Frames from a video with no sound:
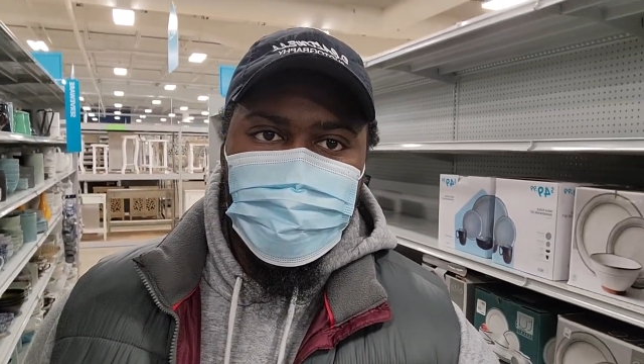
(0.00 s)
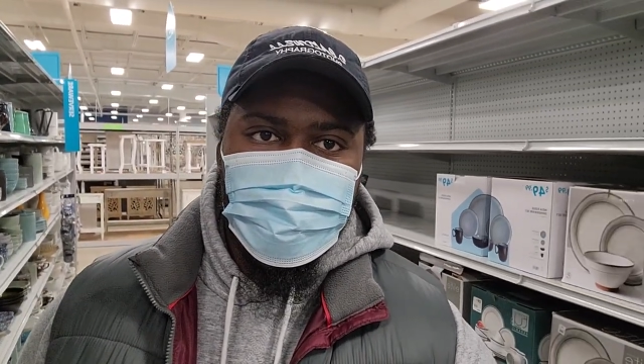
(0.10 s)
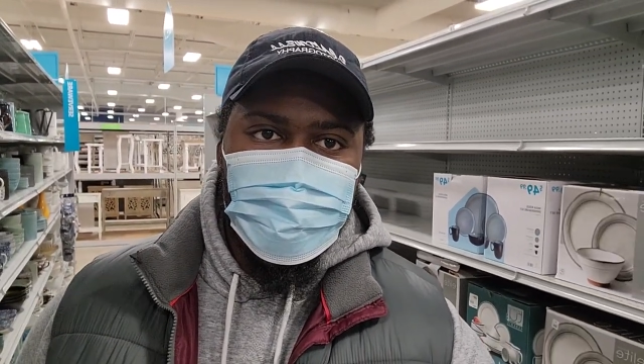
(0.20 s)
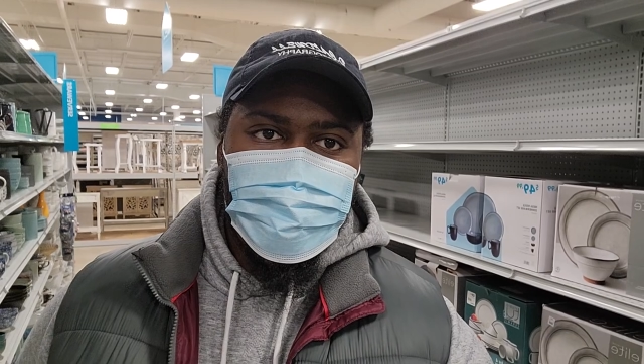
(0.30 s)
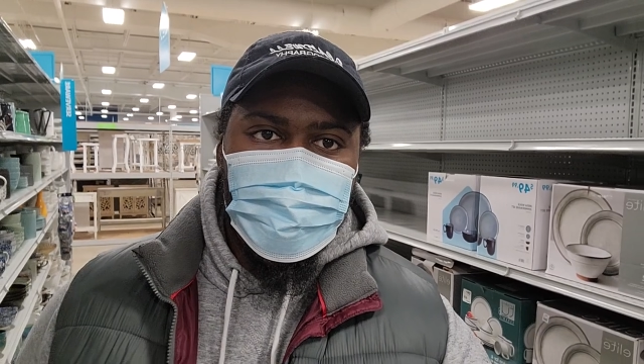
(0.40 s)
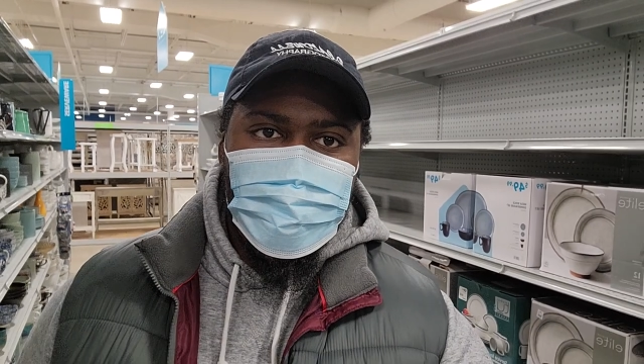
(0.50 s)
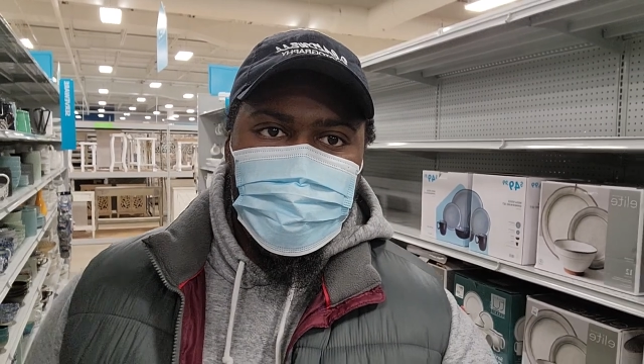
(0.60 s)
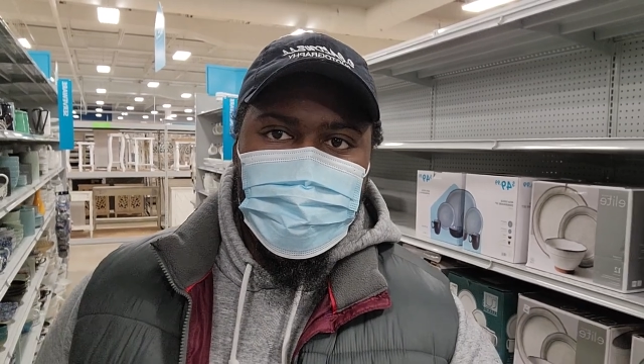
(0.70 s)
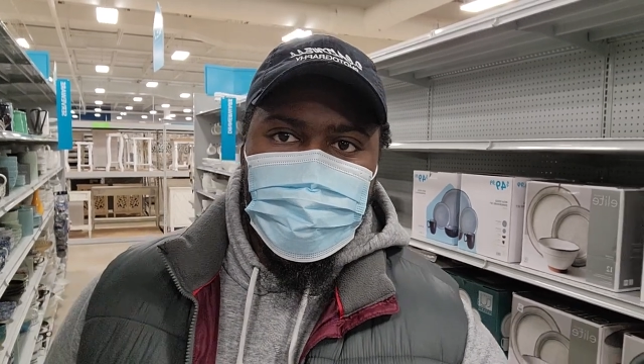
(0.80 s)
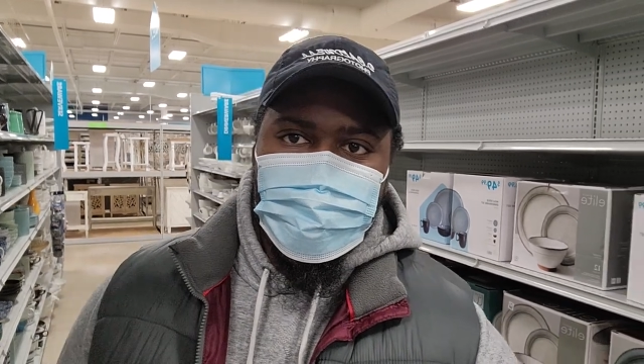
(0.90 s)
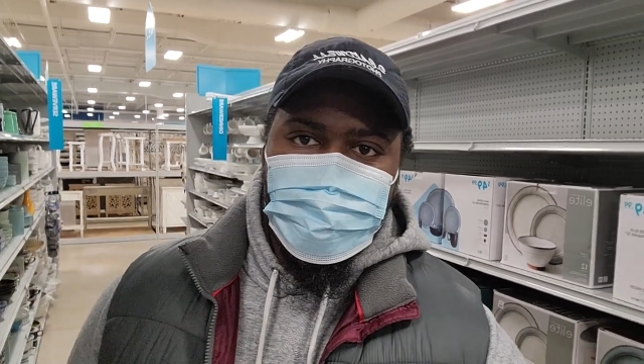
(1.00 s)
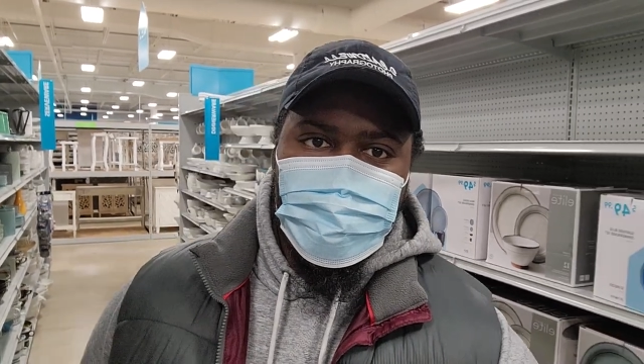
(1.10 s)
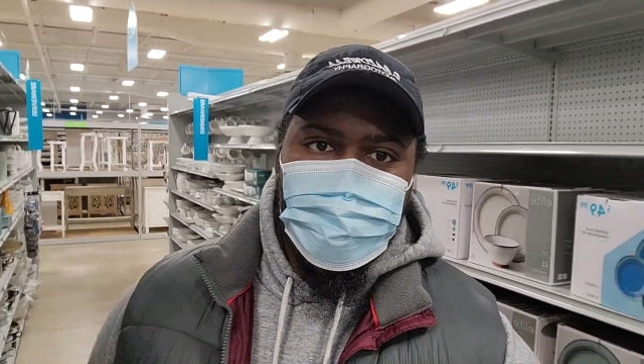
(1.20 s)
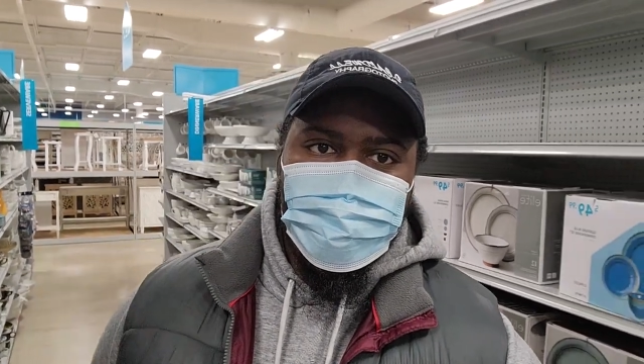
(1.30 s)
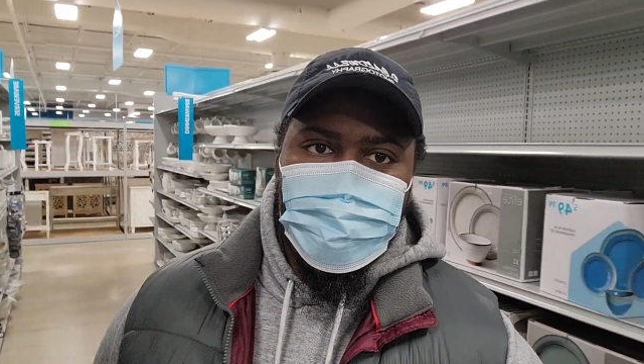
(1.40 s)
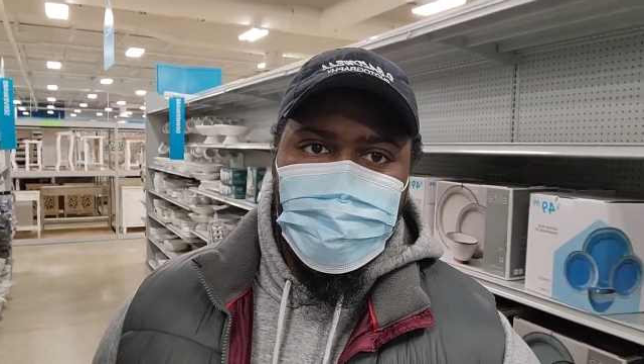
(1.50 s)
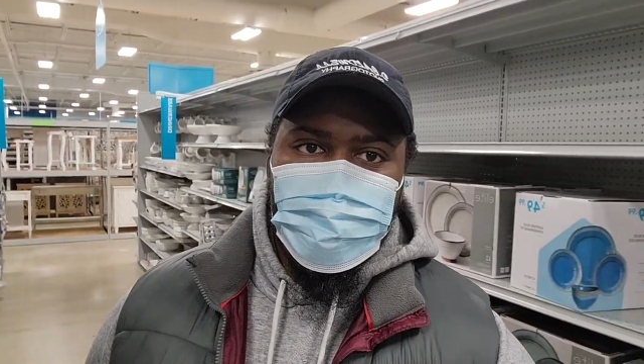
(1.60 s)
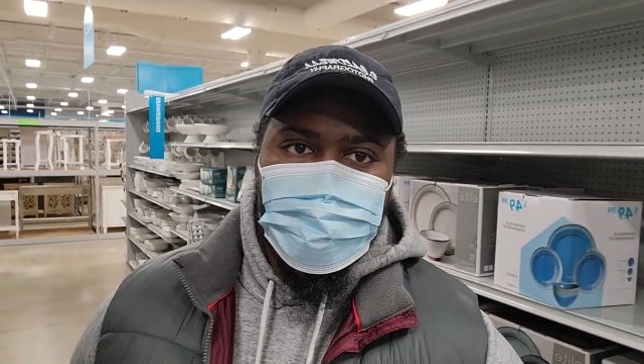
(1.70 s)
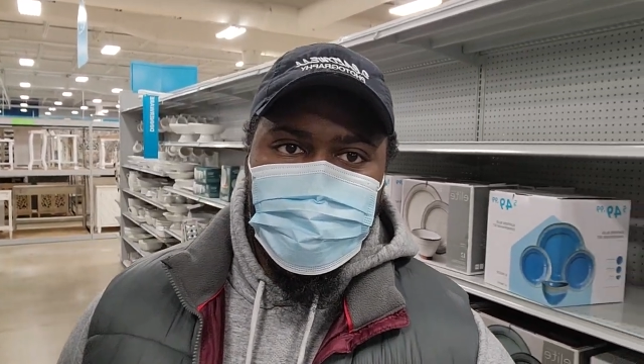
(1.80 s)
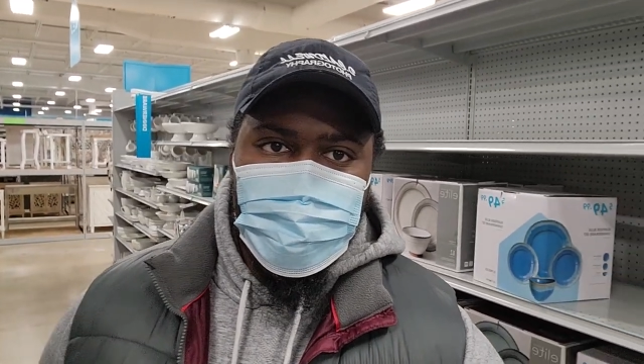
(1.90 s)
So uh, this whole
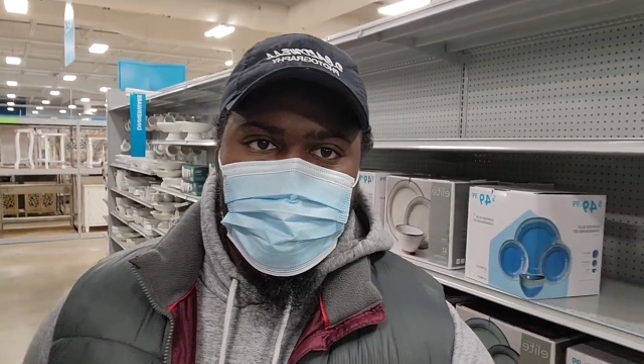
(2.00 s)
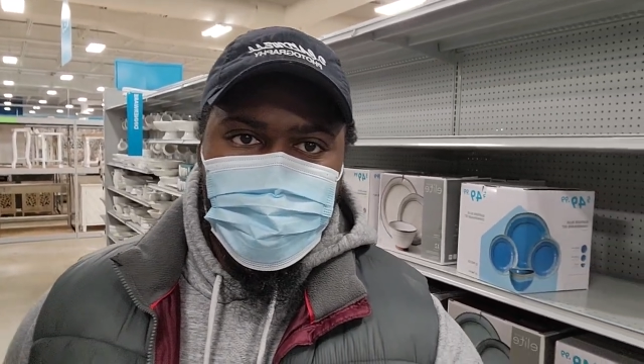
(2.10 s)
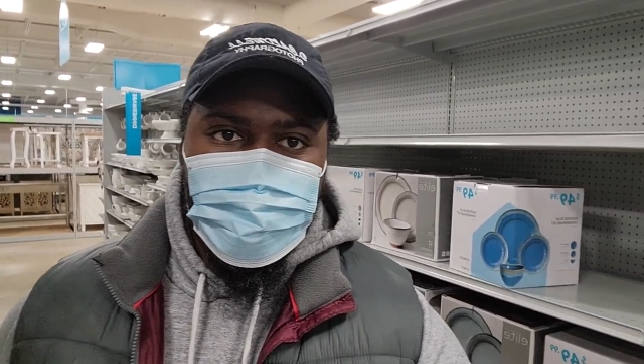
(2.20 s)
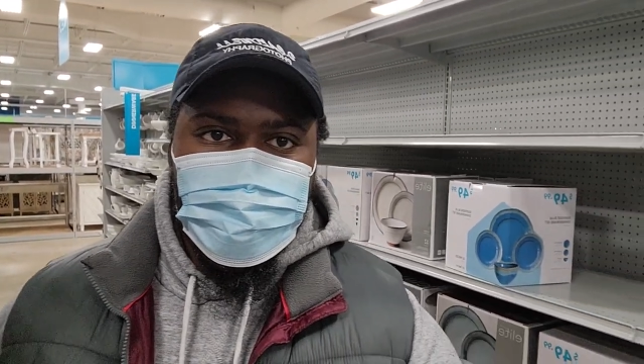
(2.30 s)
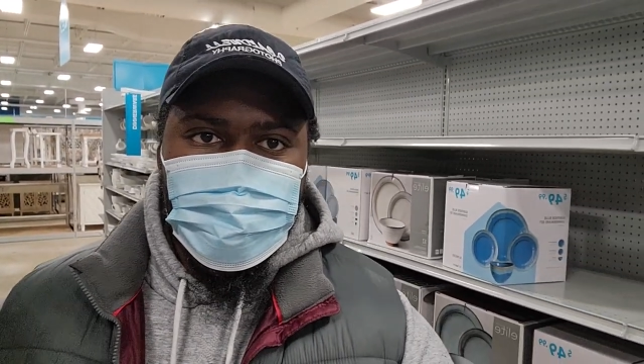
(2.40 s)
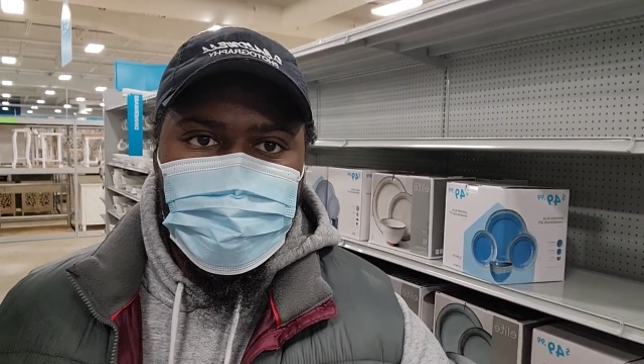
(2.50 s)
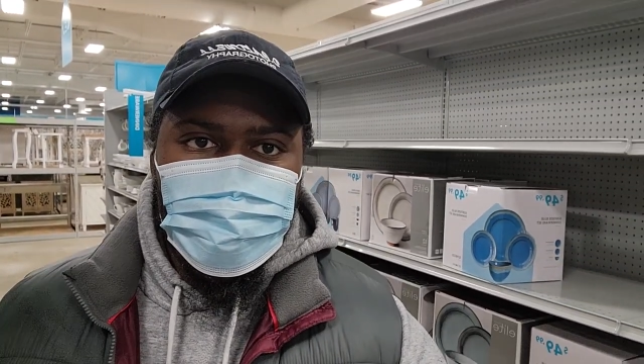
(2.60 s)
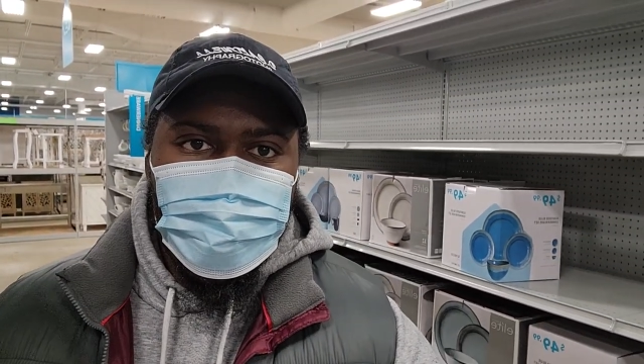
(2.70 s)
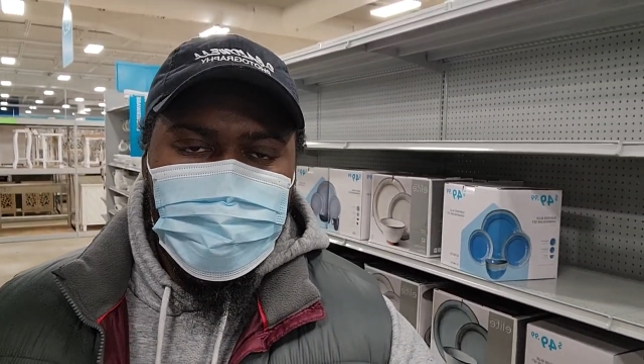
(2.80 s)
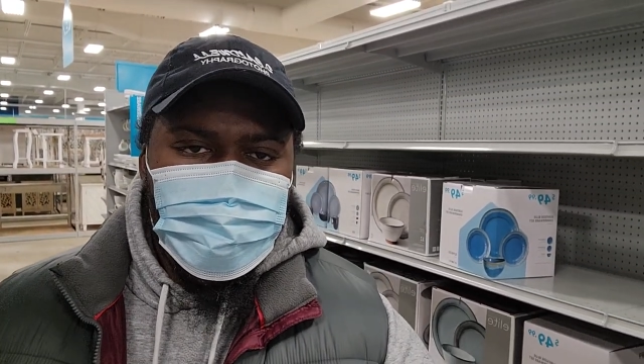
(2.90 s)
vlog style right now,